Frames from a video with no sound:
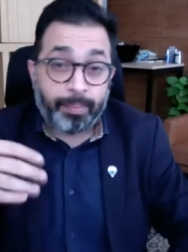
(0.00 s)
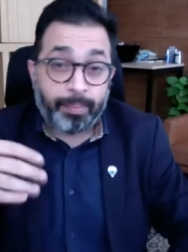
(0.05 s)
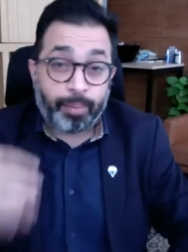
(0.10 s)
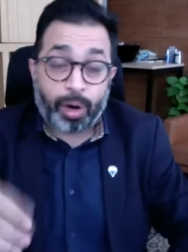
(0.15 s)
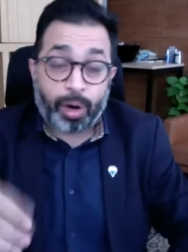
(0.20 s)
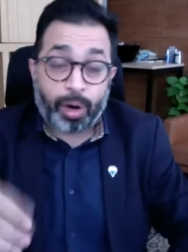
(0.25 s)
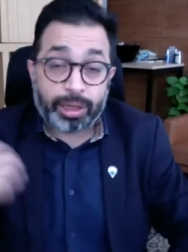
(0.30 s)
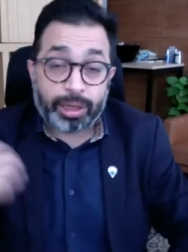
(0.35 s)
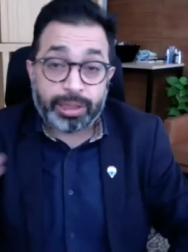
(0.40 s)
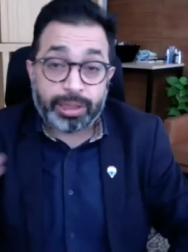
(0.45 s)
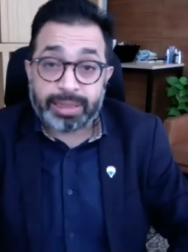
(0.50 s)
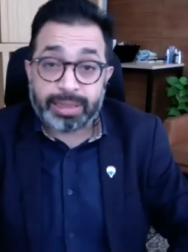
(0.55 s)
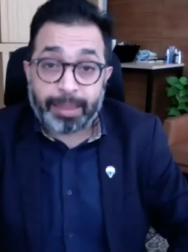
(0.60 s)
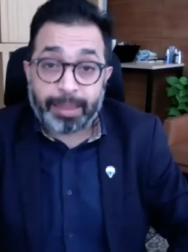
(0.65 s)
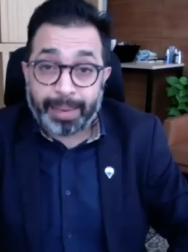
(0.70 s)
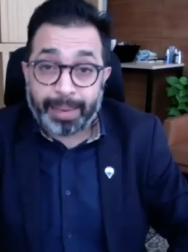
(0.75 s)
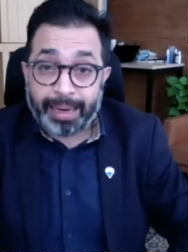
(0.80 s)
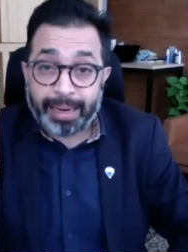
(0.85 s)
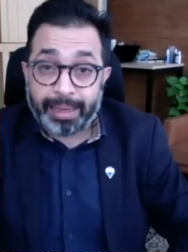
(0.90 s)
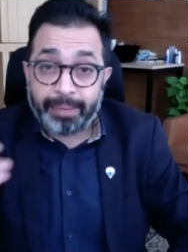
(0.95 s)
Product is
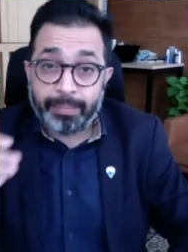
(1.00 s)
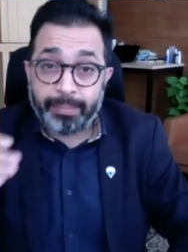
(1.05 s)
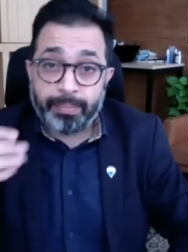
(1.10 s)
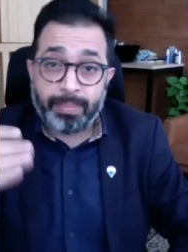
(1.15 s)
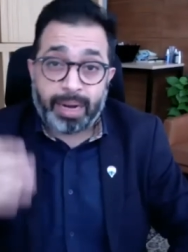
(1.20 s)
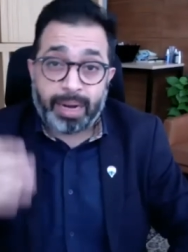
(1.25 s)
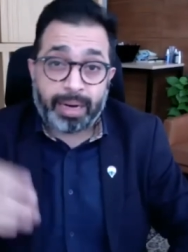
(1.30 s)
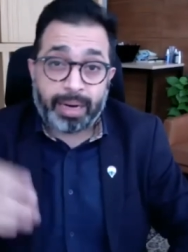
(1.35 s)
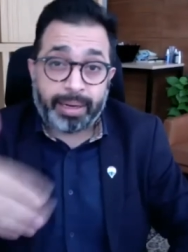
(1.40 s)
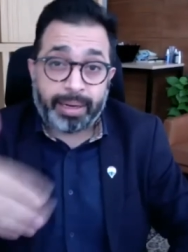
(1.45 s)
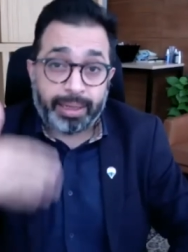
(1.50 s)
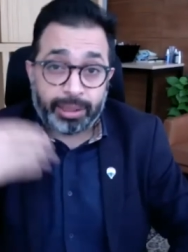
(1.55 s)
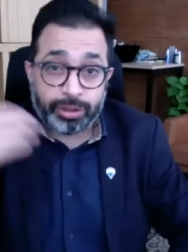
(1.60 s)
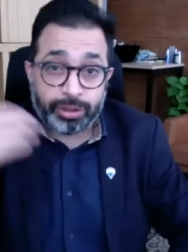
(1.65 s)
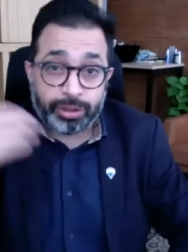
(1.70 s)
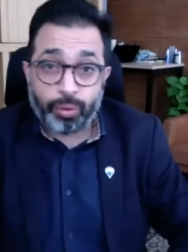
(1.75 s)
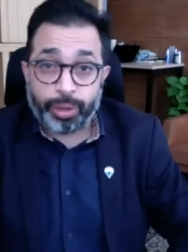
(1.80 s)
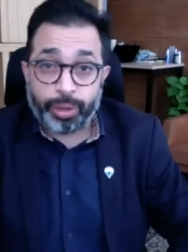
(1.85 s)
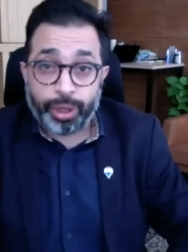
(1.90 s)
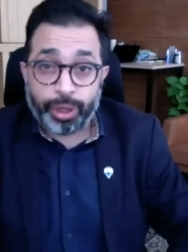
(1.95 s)
compelling, market
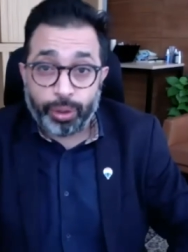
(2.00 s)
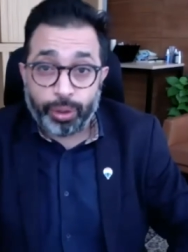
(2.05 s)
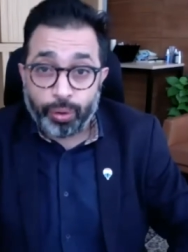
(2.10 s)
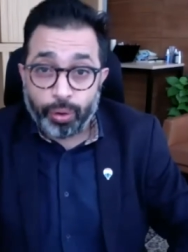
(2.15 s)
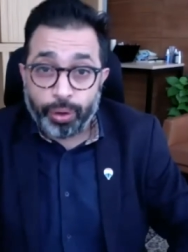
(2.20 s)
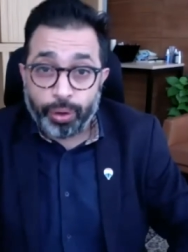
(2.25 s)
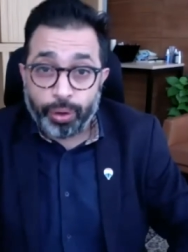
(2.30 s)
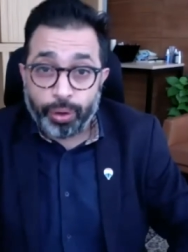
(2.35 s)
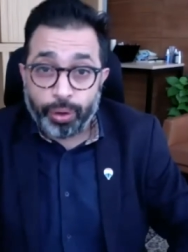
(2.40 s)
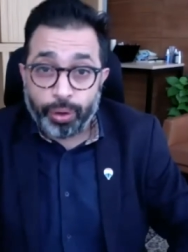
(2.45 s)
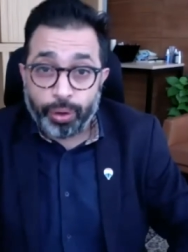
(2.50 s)
is looking good.